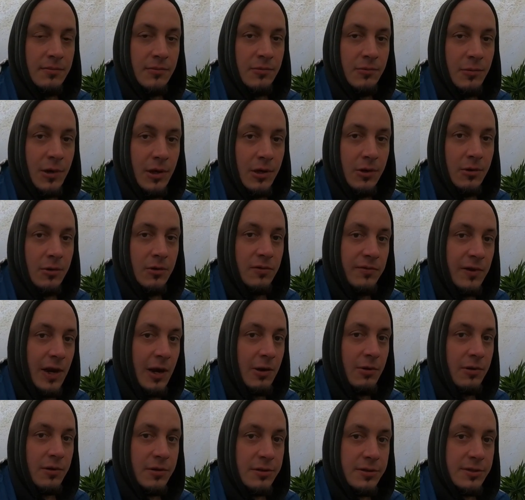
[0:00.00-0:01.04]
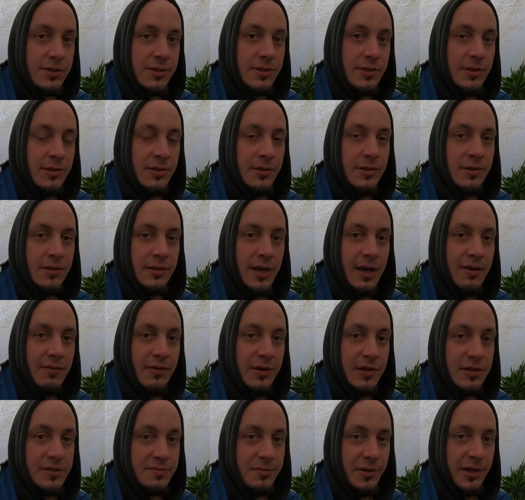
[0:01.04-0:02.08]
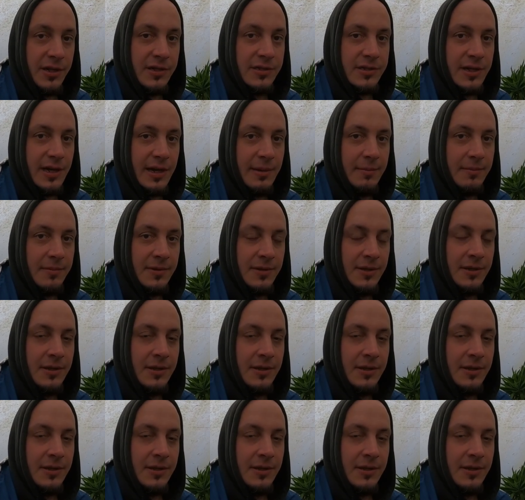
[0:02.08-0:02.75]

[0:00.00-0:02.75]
willow flowers every springtime,